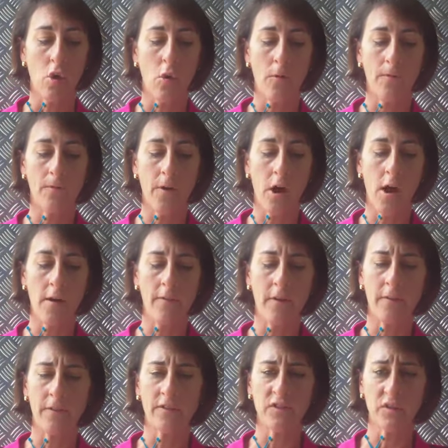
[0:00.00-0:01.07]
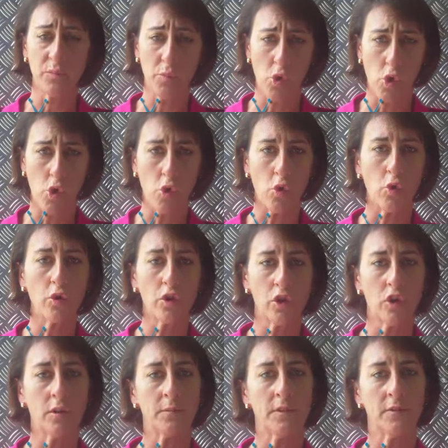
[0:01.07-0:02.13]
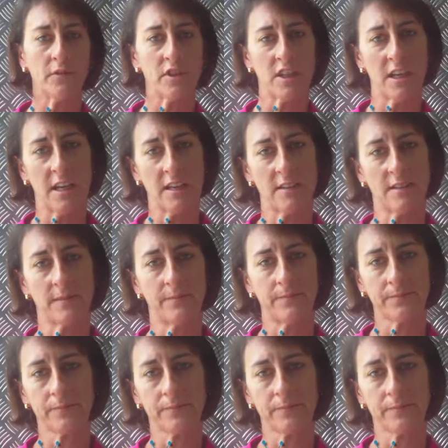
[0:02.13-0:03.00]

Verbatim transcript: or five small cubes of cheese.